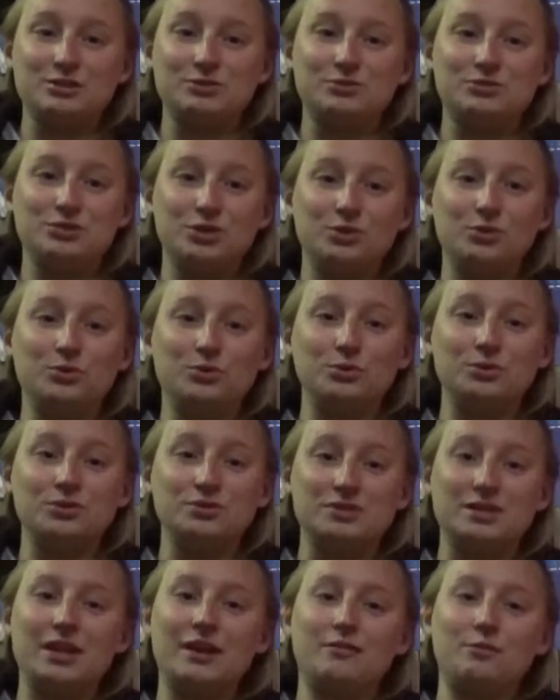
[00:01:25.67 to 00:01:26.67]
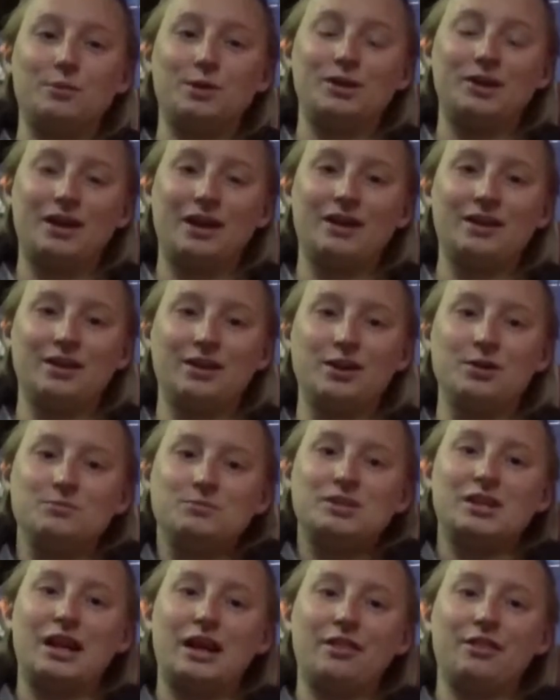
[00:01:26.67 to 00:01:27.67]
It was so cool to see everybody kind of come
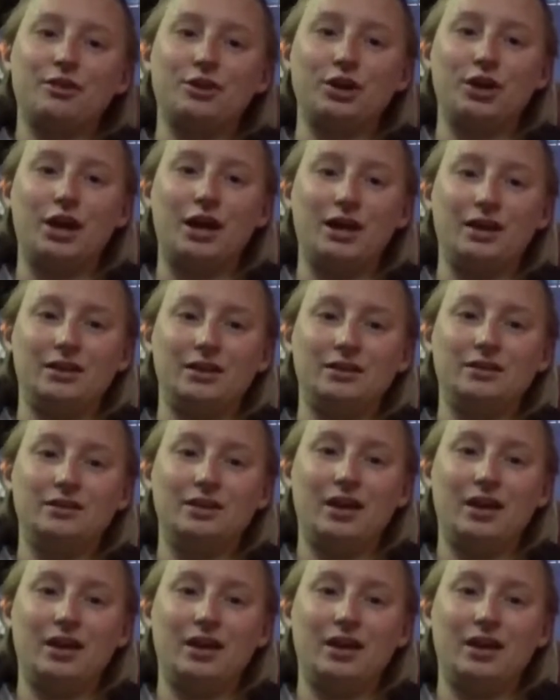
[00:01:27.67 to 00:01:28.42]
together and